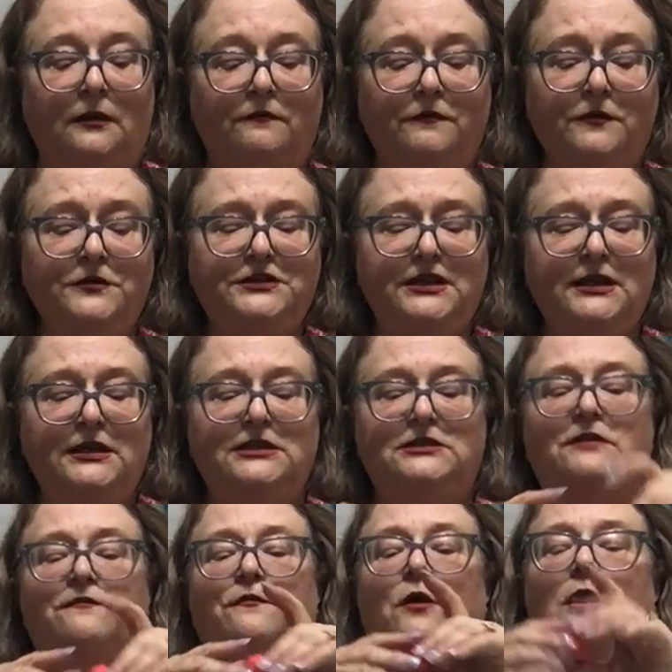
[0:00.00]
First thing is
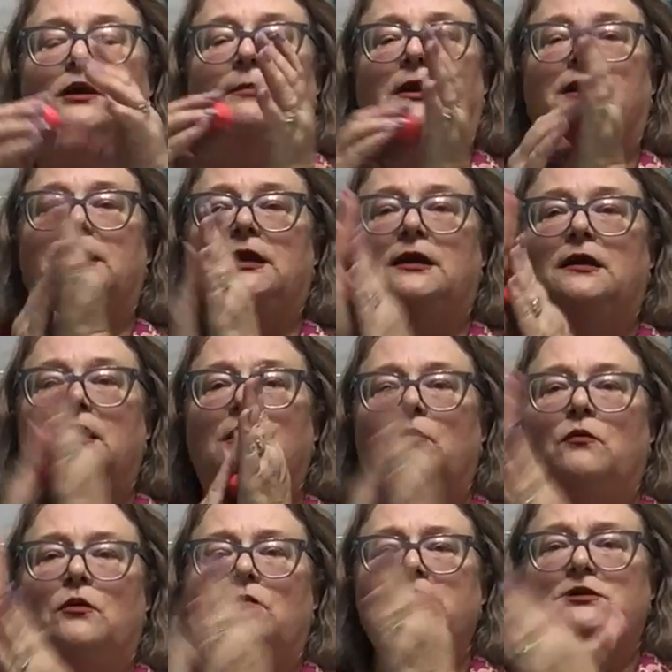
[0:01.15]
the frog body.
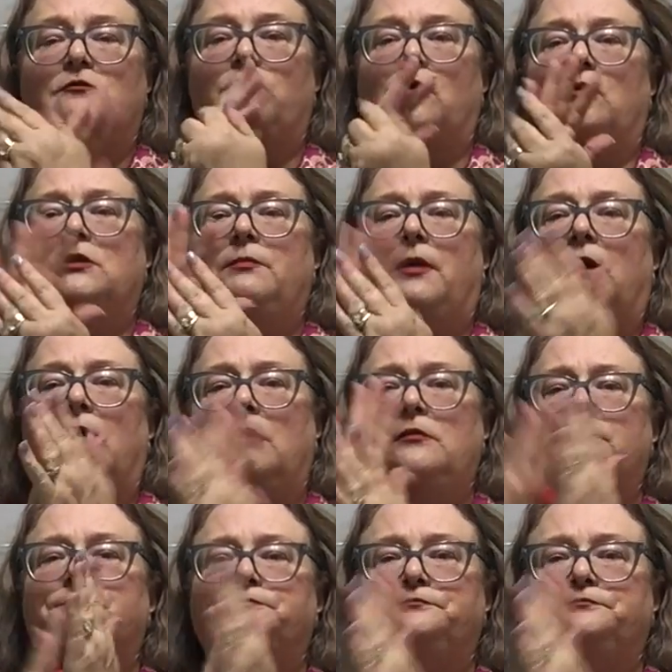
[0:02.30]
We're going to roll a ball.